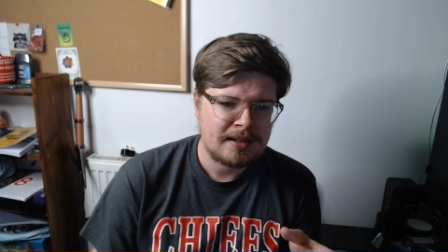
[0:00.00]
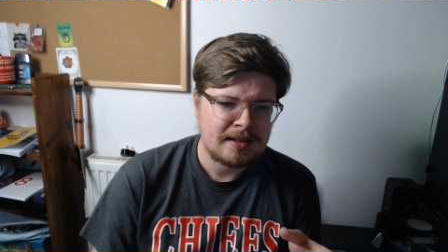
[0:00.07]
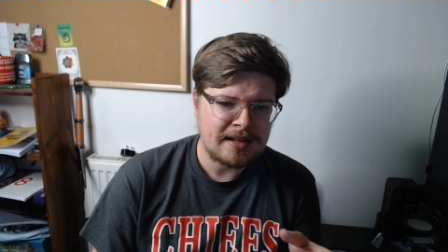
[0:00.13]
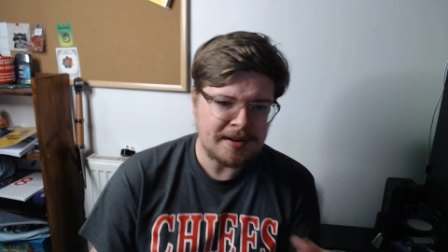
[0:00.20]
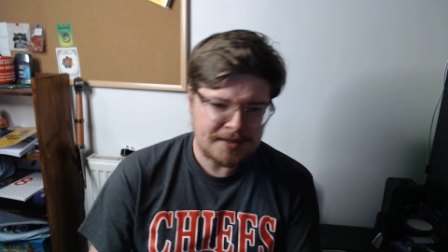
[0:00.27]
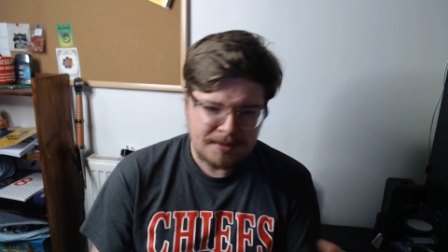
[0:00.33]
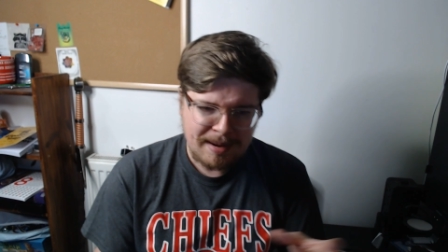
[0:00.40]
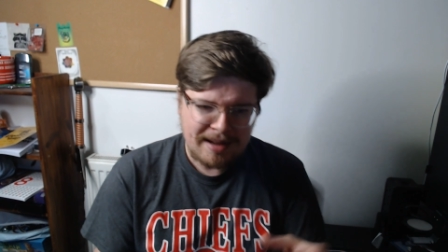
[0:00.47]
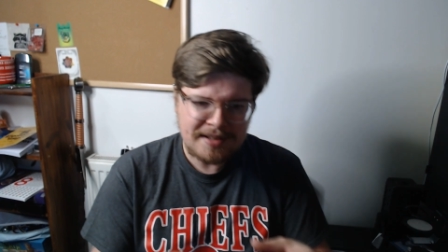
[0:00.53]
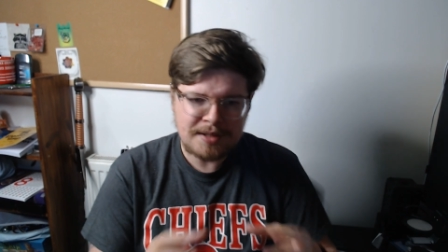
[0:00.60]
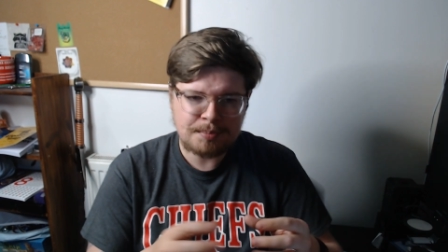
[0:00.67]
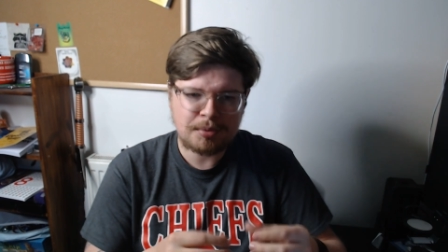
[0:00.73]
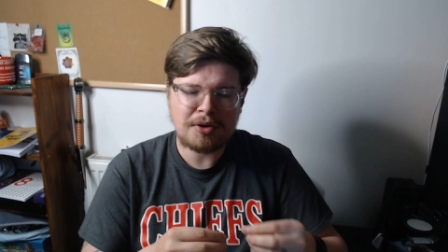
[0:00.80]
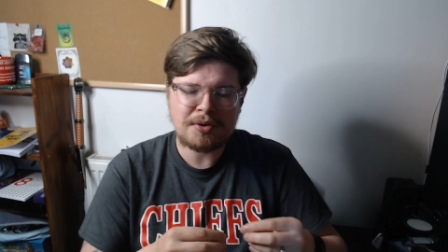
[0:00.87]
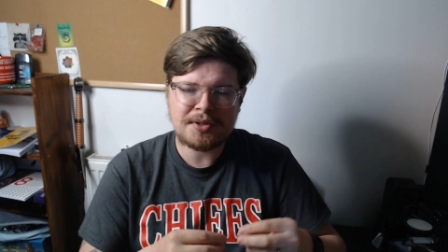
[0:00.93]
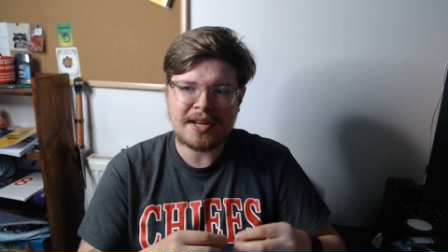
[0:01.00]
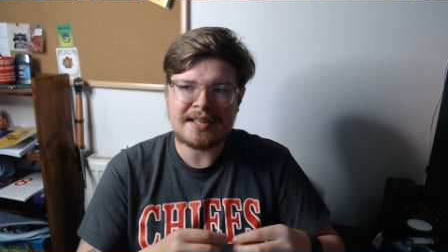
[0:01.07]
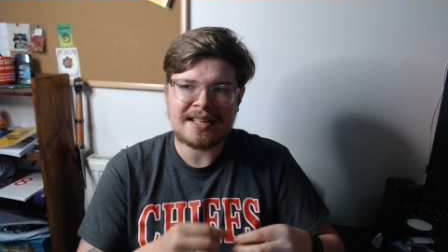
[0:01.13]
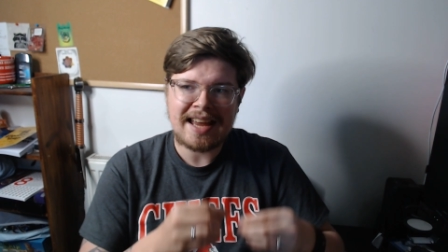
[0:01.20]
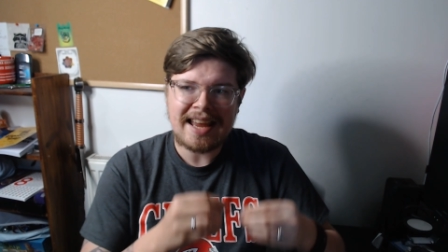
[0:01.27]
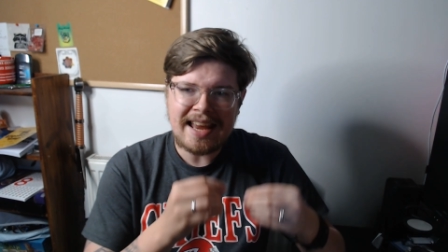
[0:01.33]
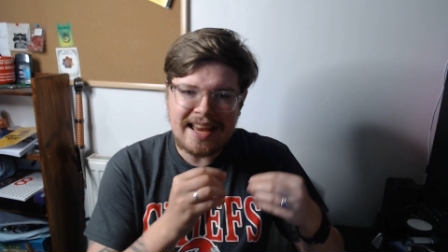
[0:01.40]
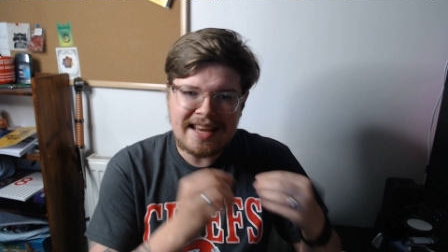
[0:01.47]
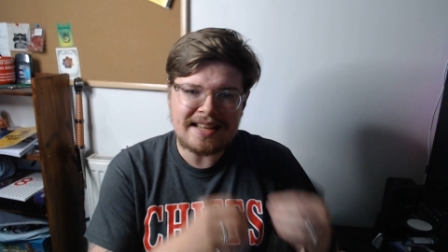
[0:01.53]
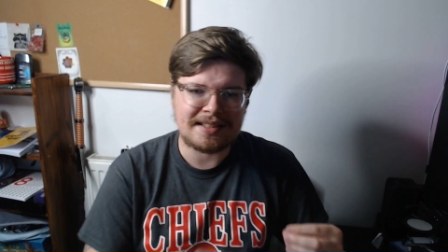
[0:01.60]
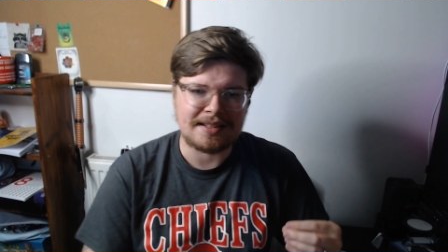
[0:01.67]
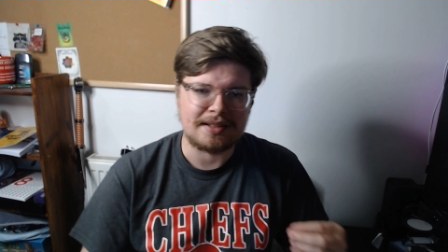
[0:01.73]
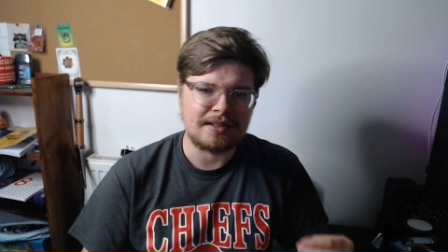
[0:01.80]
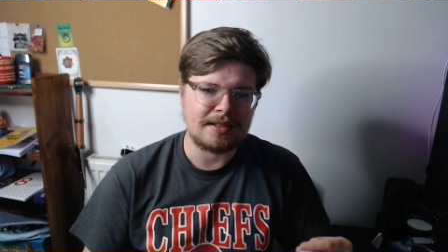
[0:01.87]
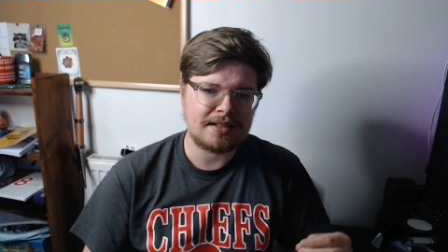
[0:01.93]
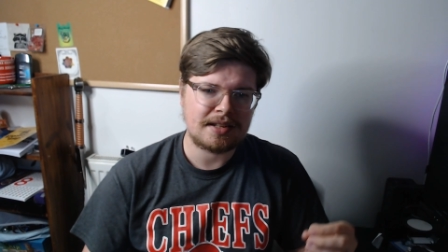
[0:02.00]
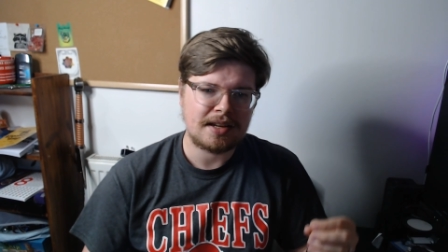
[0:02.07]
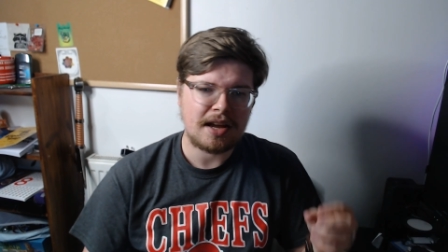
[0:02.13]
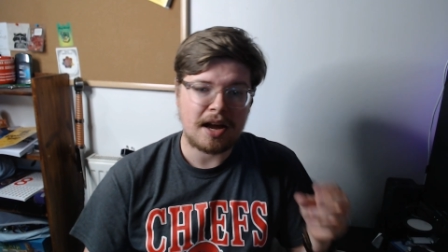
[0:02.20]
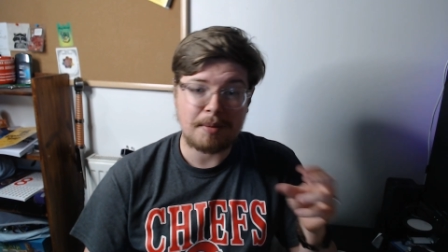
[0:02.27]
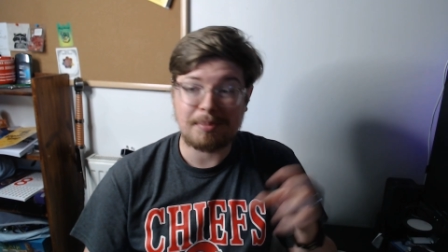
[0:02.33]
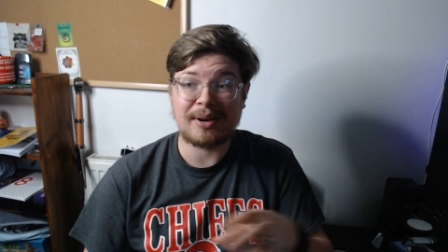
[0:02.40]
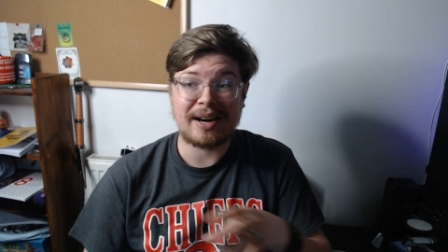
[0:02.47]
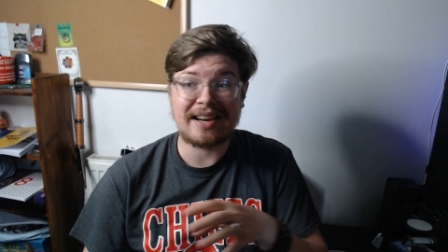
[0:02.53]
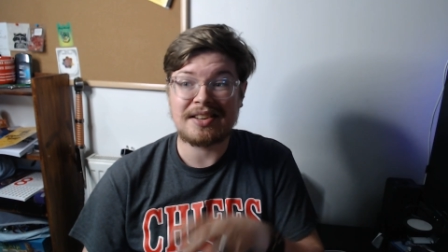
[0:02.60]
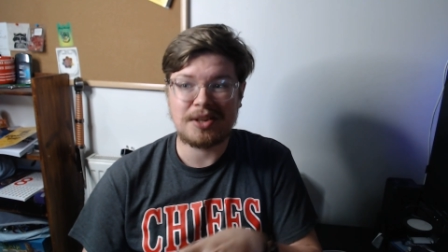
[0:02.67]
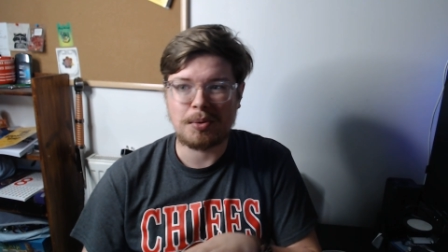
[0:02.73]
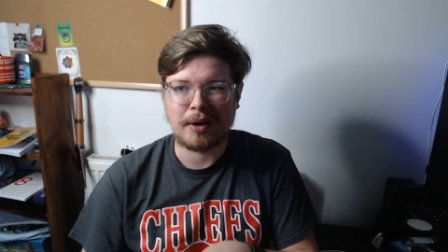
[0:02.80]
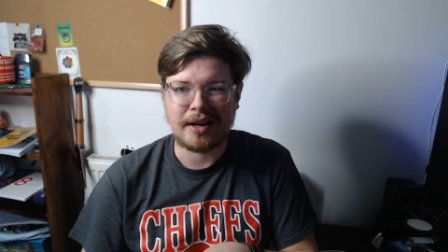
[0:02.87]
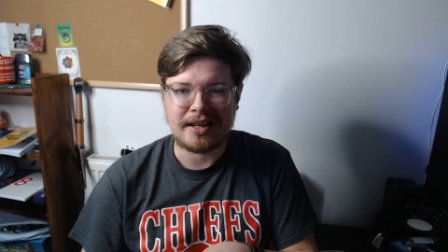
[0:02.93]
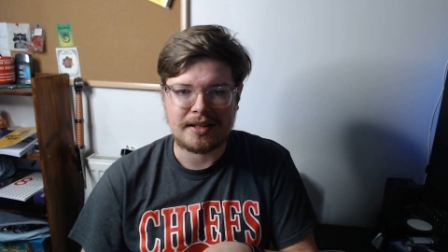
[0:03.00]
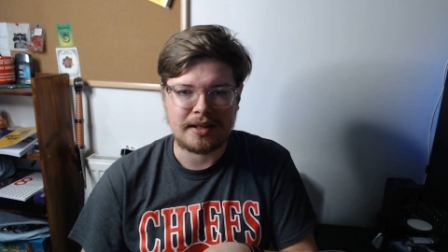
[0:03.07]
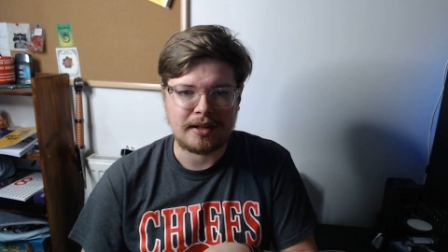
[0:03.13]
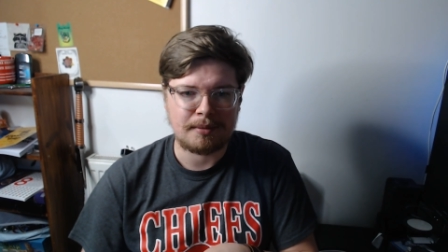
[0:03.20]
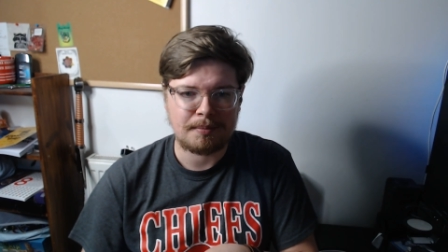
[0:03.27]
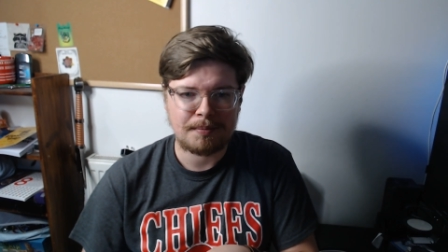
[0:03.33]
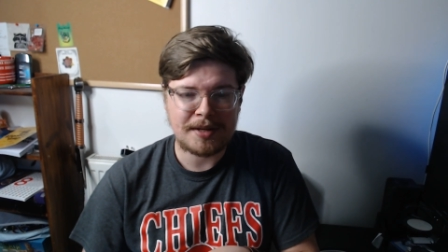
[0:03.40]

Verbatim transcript: Now, Saban's process isn't a brand new idea.